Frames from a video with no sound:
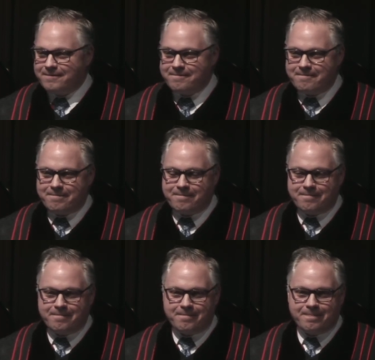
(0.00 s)

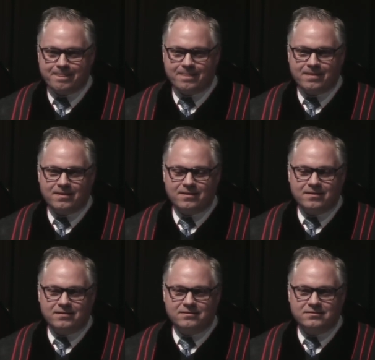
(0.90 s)

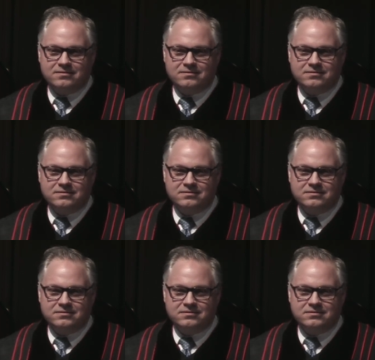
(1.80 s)
Nothing is said.